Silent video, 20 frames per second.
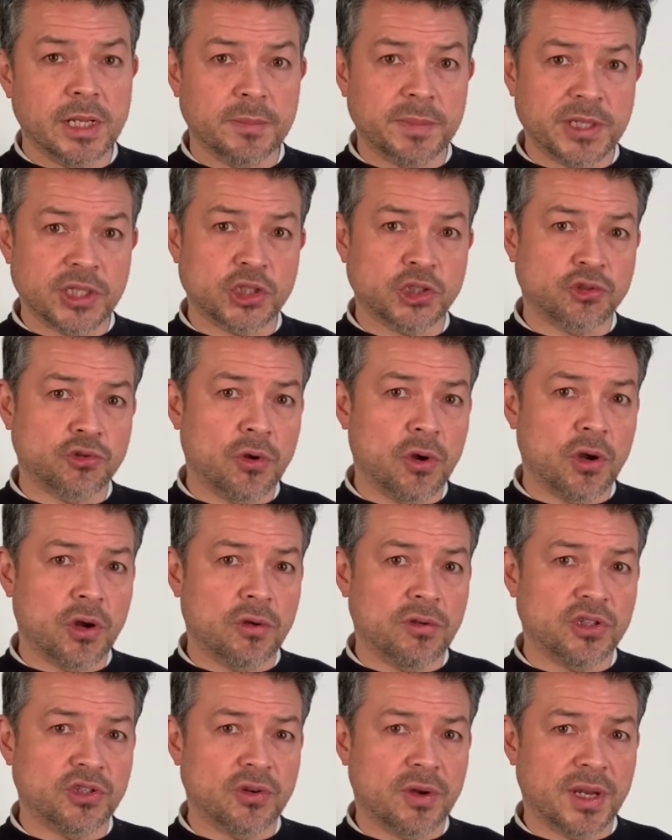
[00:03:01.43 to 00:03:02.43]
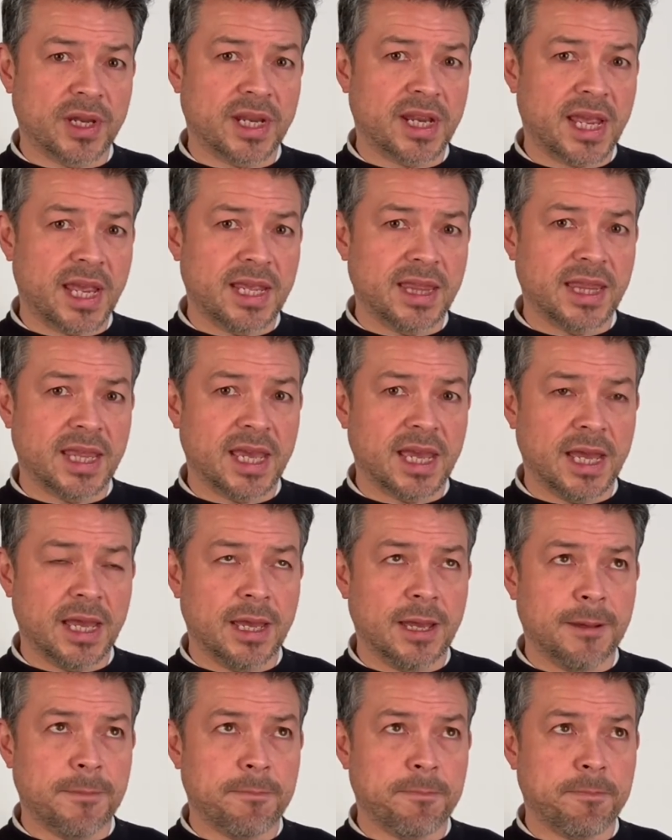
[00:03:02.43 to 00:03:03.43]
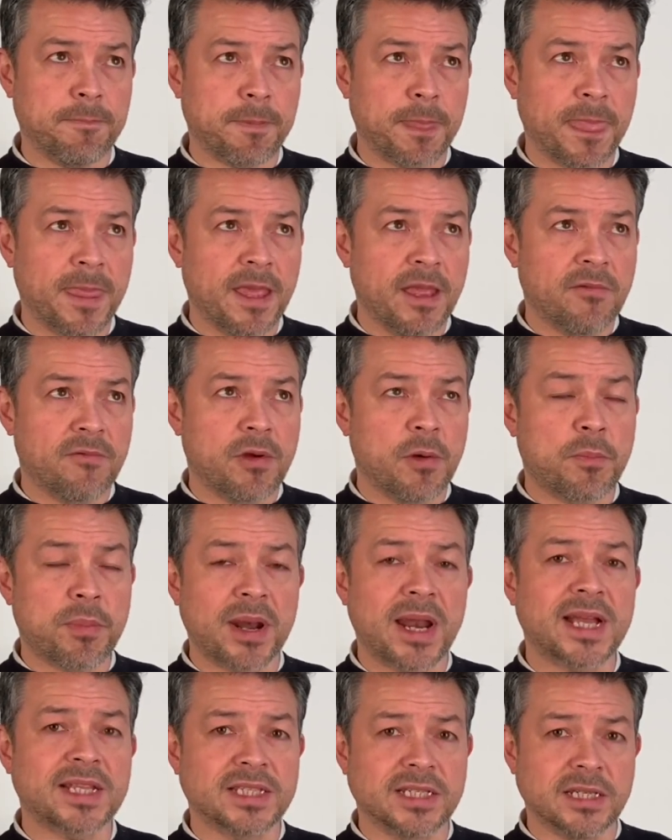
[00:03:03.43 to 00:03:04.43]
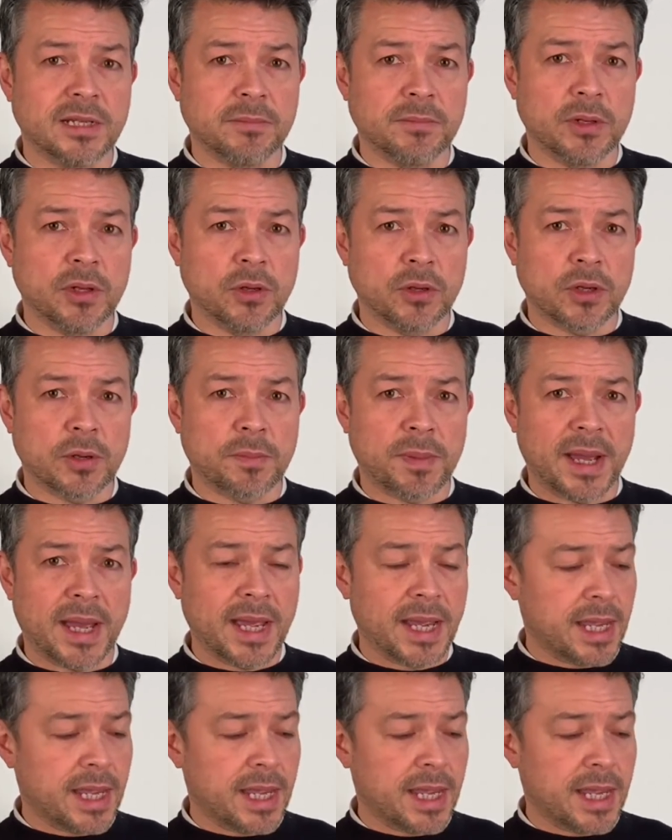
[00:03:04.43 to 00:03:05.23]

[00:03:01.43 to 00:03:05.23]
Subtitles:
stronger in trying to gain that real platinum look back.